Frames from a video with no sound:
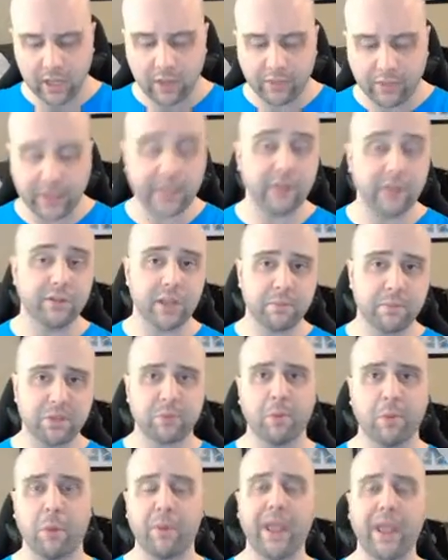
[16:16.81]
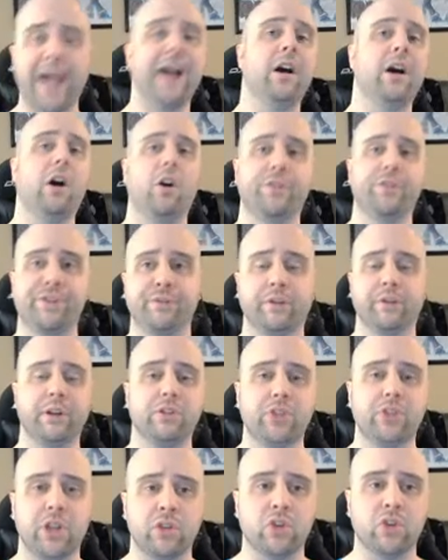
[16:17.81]
the account types are probably also going to
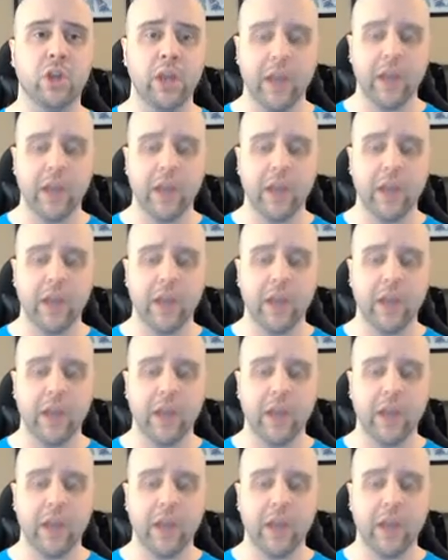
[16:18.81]
change